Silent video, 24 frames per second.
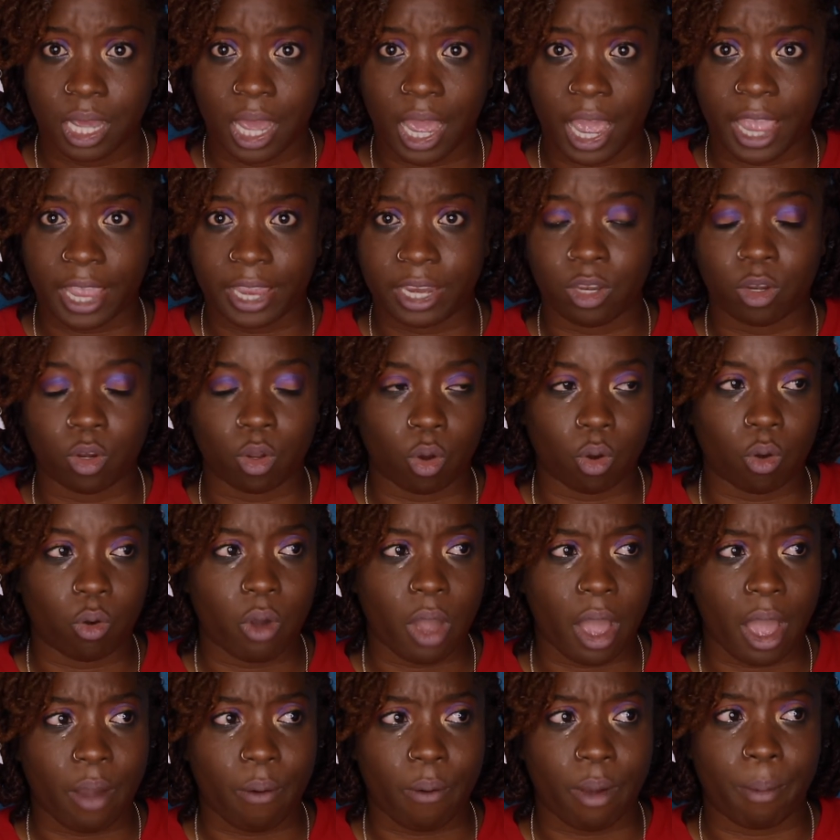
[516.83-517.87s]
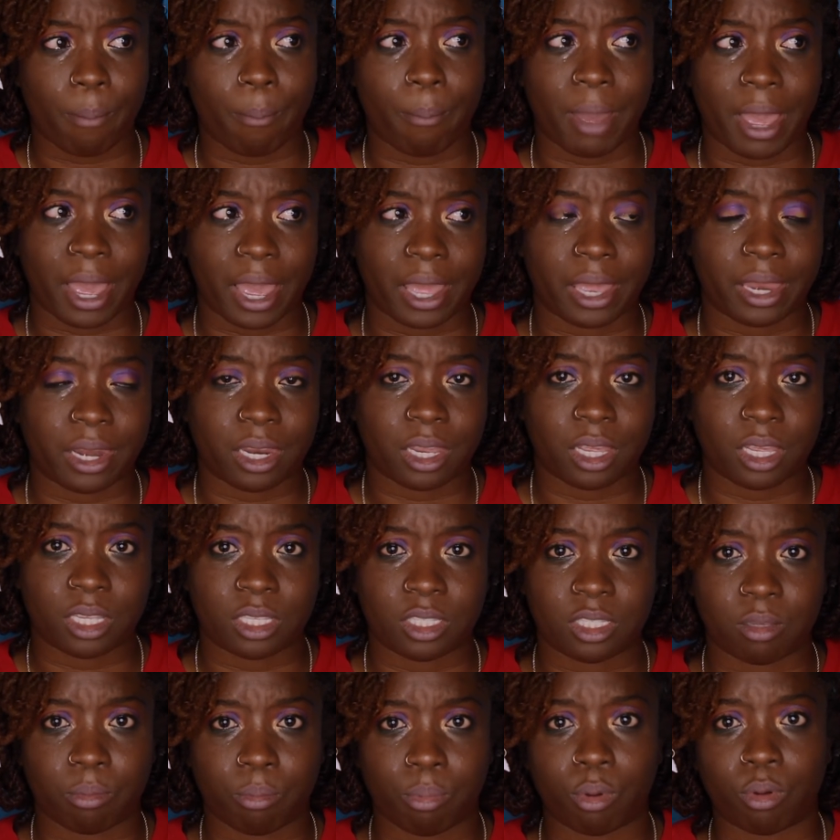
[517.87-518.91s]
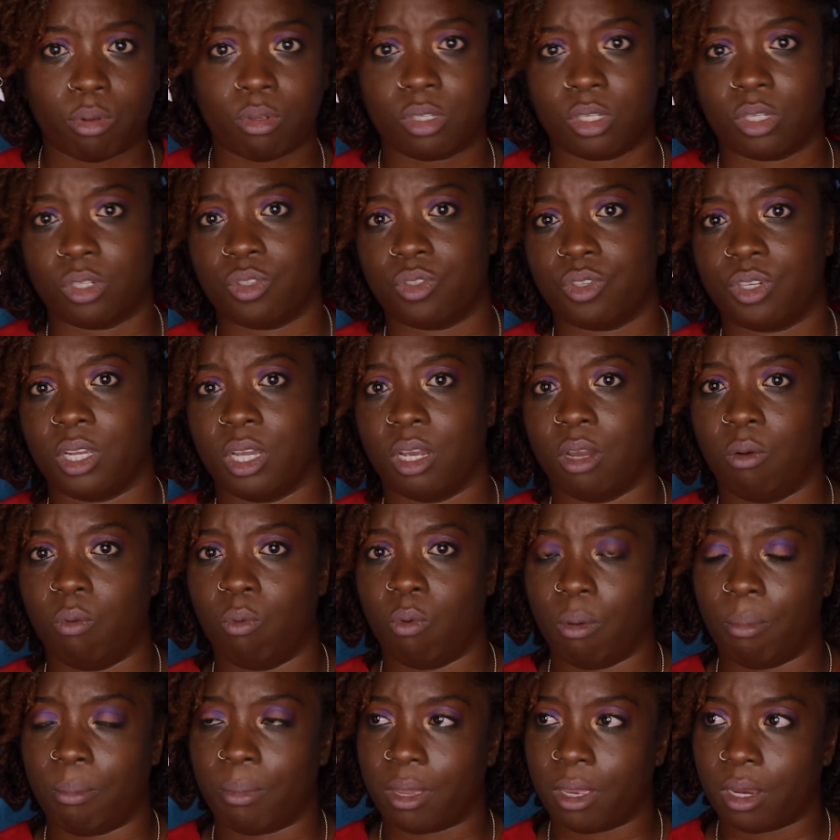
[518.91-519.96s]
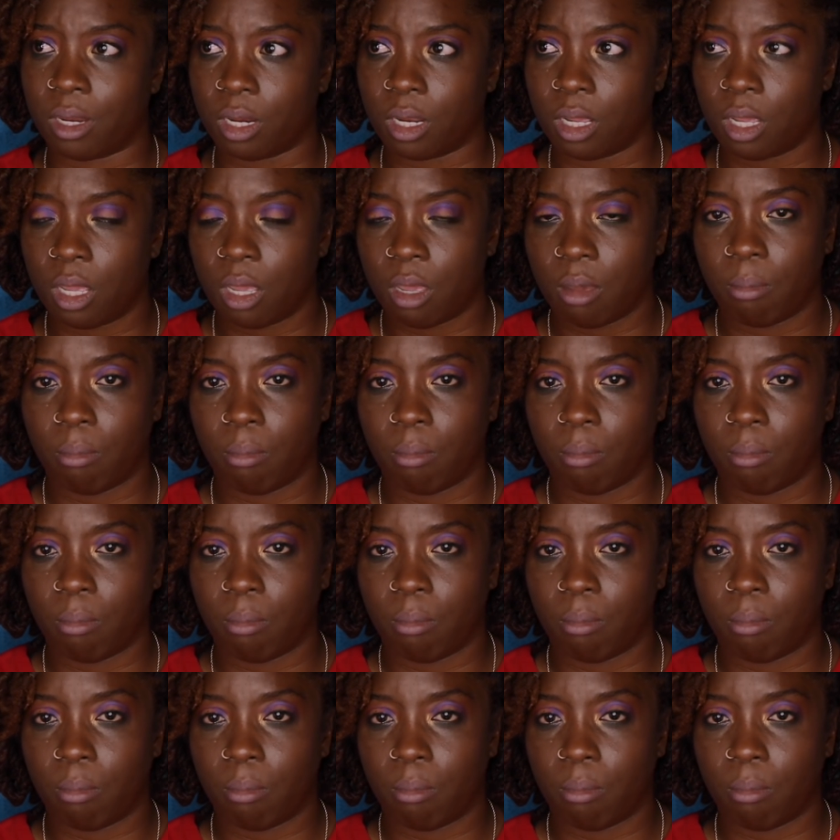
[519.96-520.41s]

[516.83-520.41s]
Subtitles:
I know how a man is supposed to treat a woman,